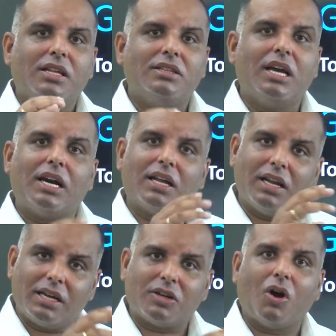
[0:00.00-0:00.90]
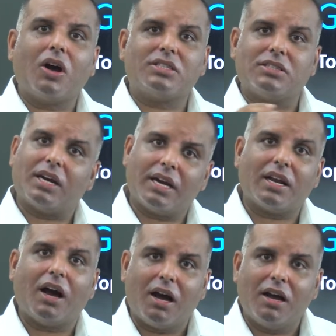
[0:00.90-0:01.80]
the underlying rock
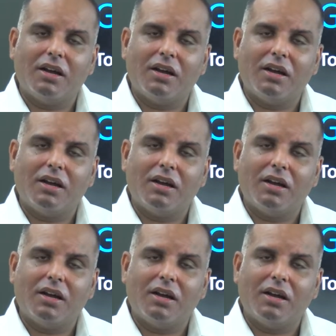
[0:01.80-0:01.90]
strata.